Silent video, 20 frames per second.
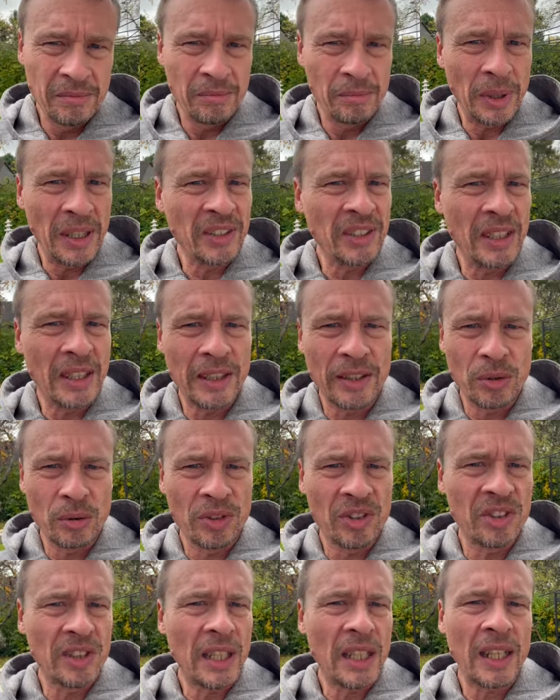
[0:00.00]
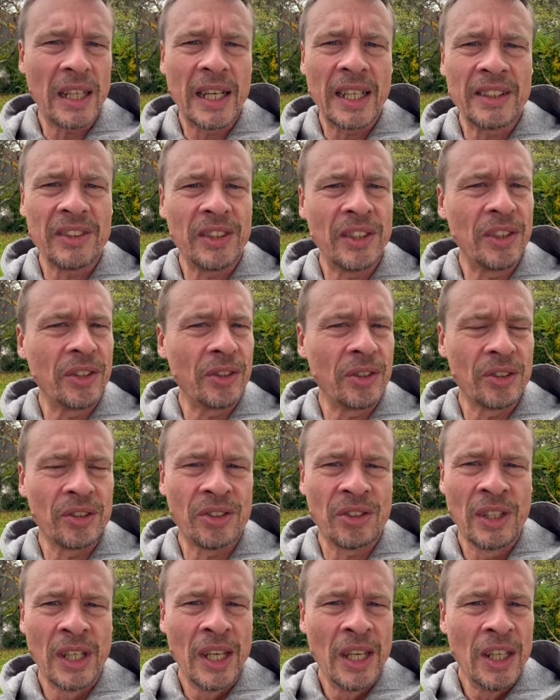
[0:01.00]
Basically, you sell
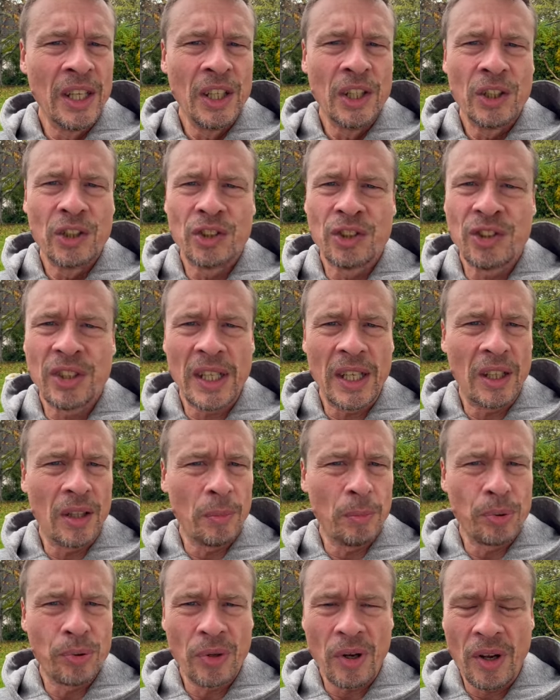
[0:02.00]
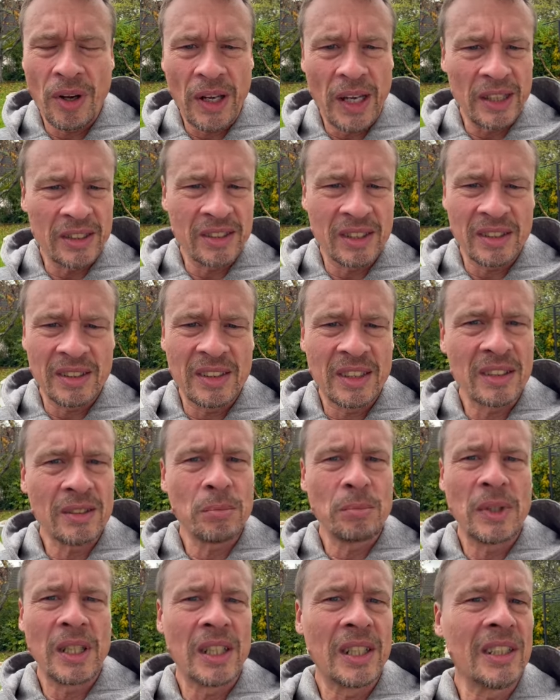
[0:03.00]
ideas, sell products, it
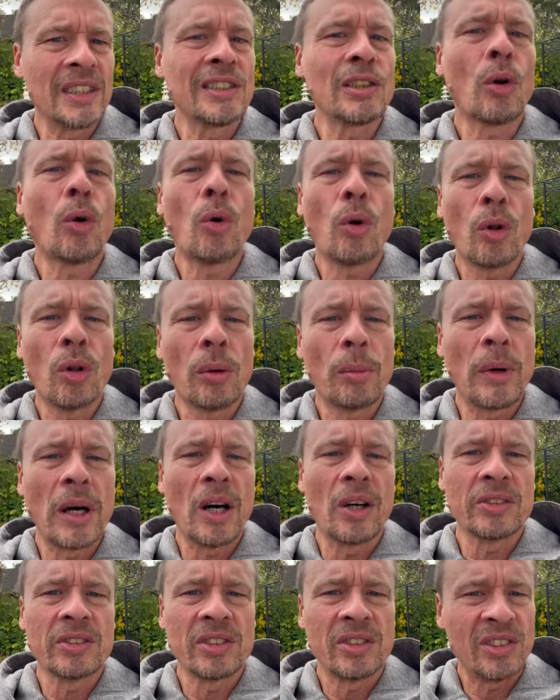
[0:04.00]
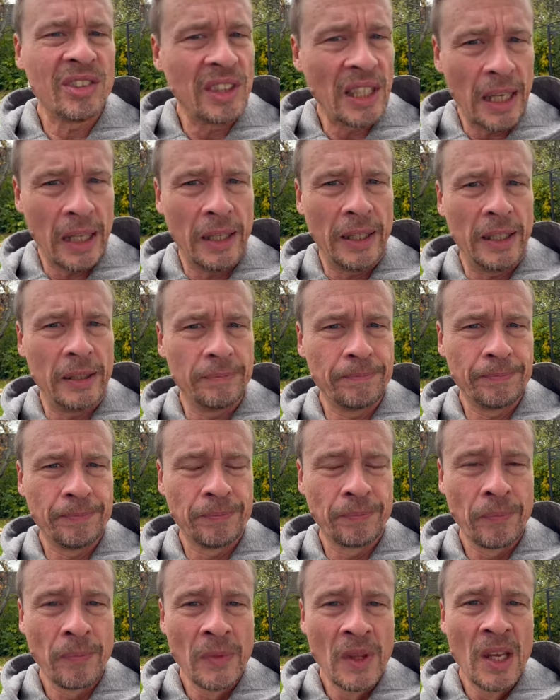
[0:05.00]
doesn't matter, it's all about selling.
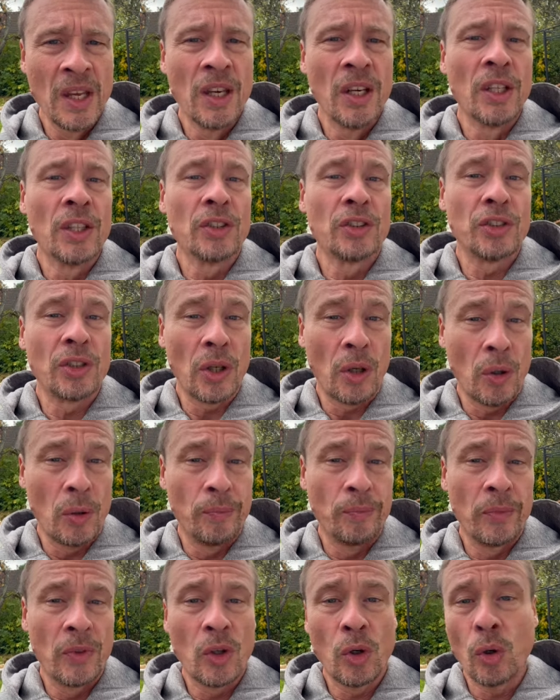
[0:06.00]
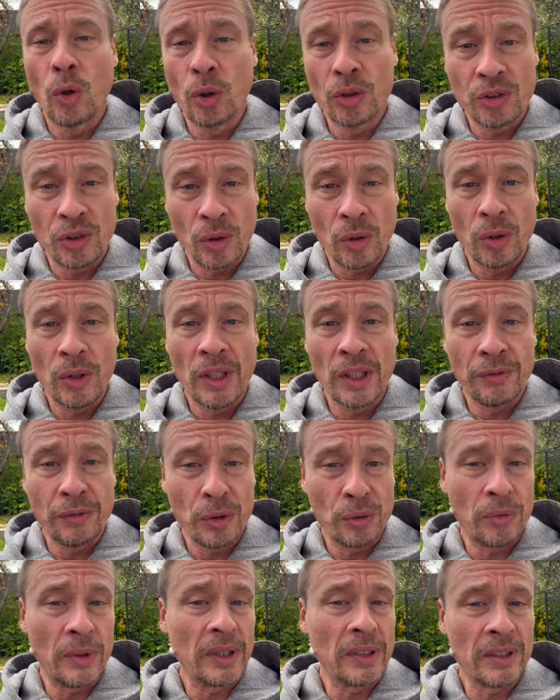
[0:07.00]
So also, if
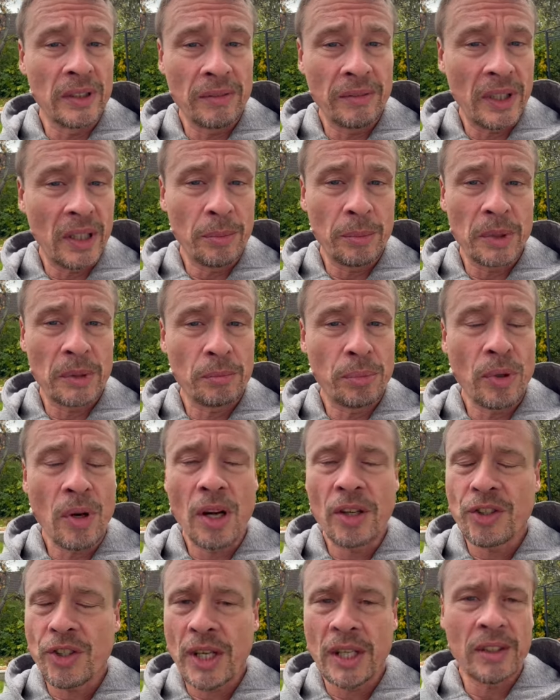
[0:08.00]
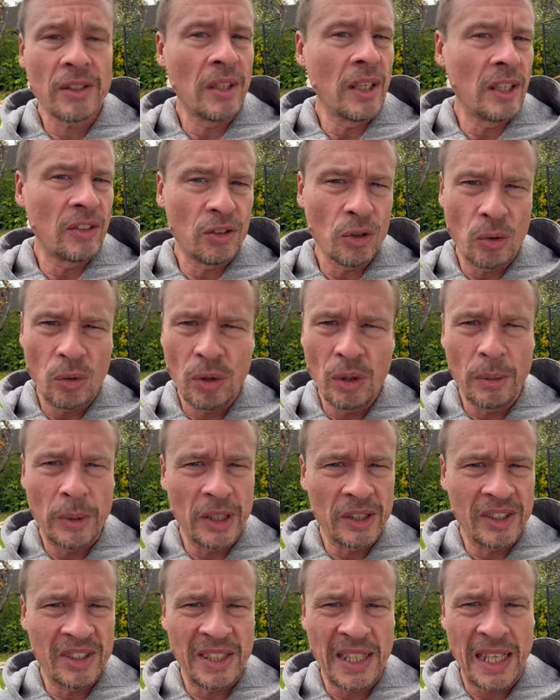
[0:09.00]
you run a development project, it's all
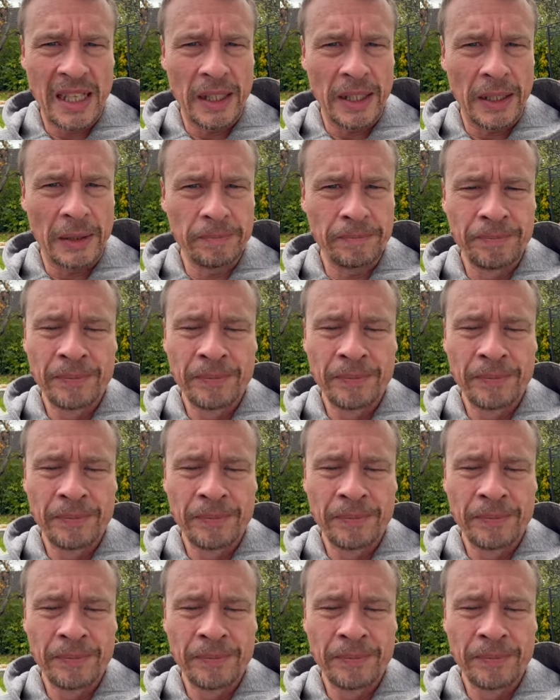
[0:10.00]
about selling.